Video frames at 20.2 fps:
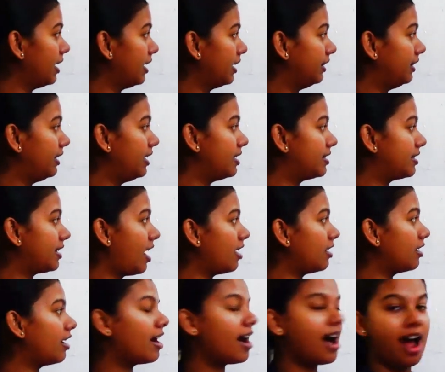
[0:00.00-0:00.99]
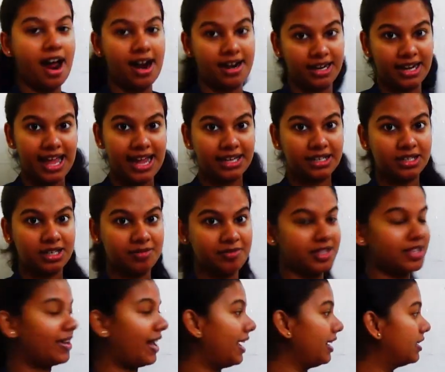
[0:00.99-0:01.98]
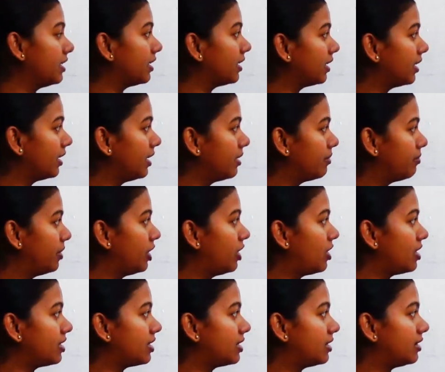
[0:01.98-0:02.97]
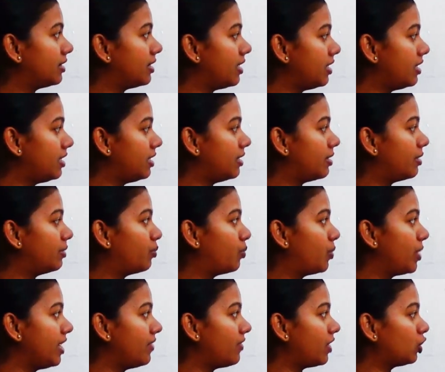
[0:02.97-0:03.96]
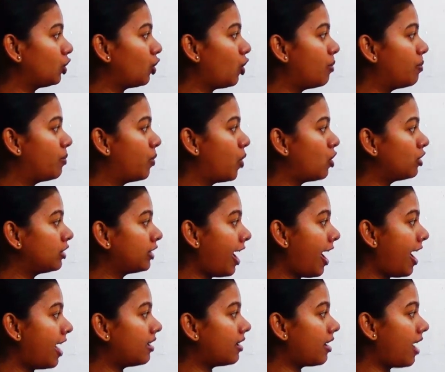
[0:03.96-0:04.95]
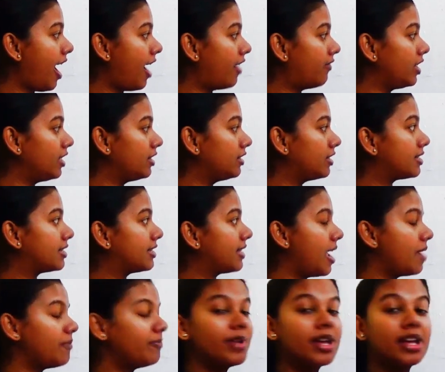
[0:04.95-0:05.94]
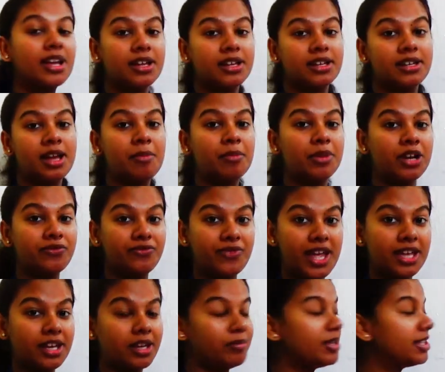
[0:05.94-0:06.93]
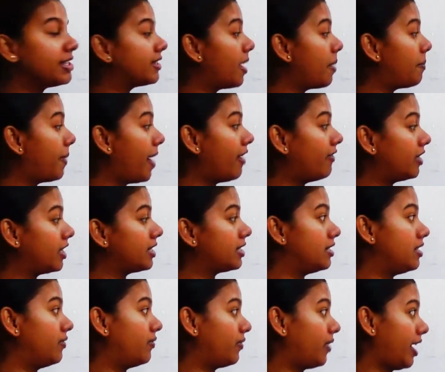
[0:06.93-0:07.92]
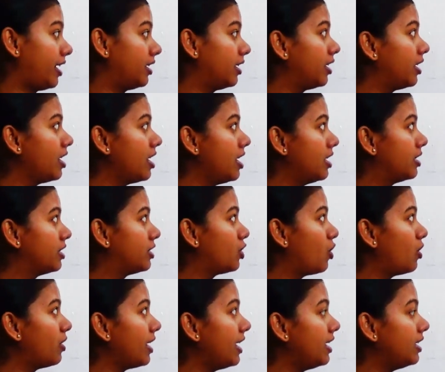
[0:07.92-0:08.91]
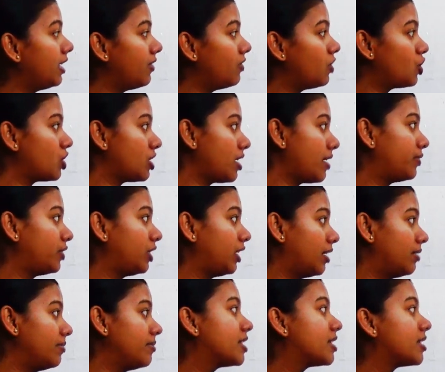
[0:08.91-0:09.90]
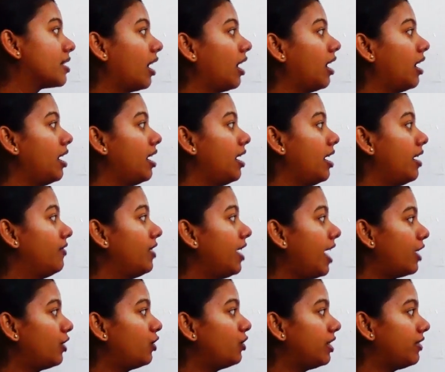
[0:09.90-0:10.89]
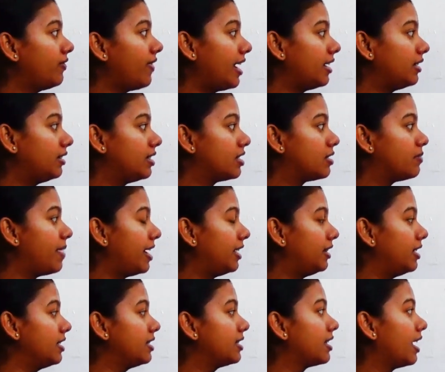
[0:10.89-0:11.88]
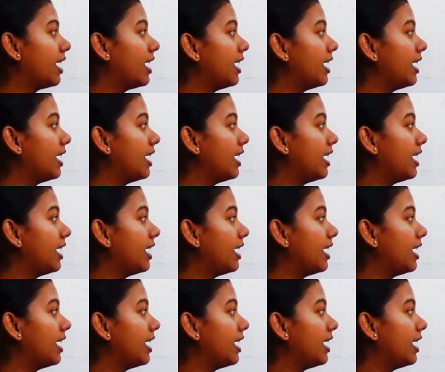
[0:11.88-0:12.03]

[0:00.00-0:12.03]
These are unlike terms, right? Because even though both having the same number of variables, their power is different. So in division of terms, we have to divide this by this.